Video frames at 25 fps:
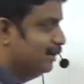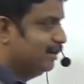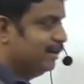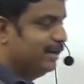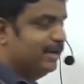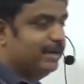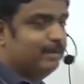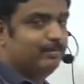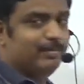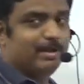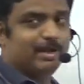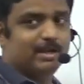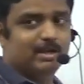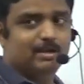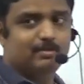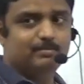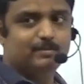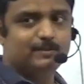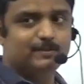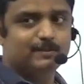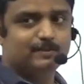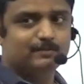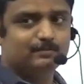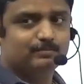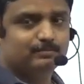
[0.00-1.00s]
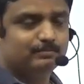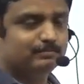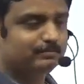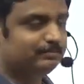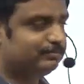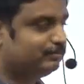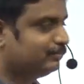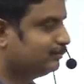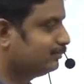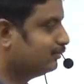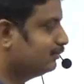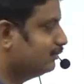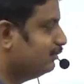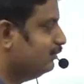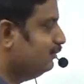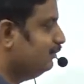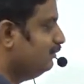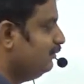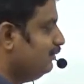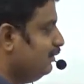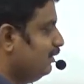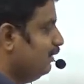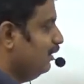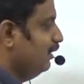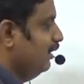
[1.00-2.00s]
it becomes
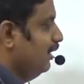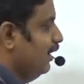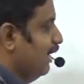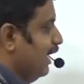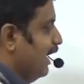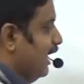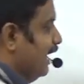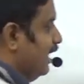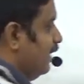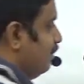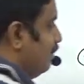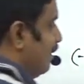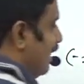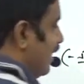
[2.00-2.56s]
8 pi